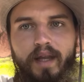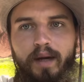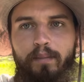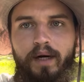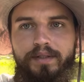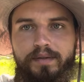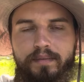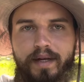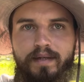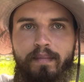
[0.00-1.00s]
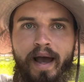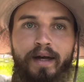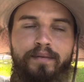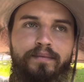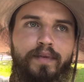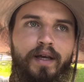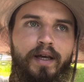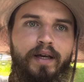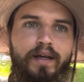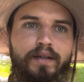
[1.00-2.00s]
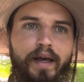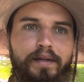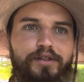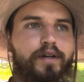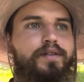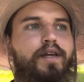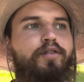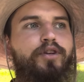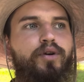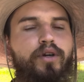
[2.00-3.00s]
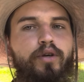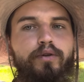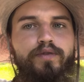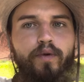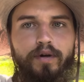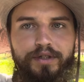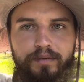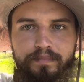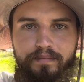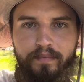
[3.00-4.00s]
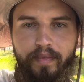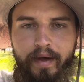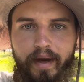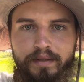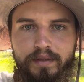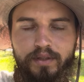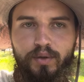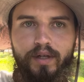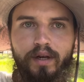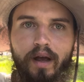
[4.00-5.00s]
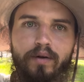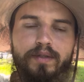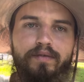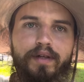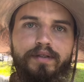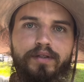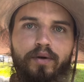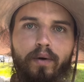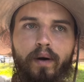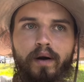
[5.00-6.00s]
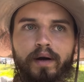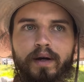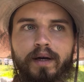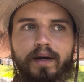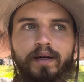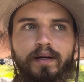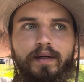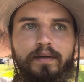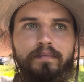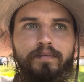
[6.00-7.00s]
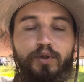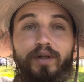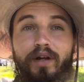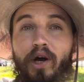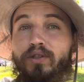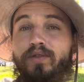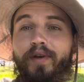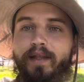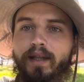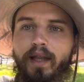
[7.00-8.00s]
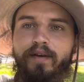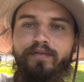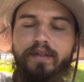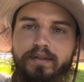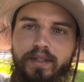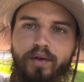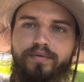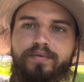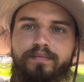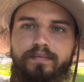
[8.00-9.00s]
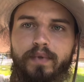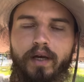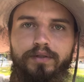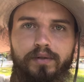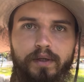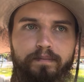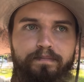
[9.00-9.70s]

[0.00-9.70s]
But as a man, nature has given you a huge fortune that you can cultivate your, you can cultivate life itself actually.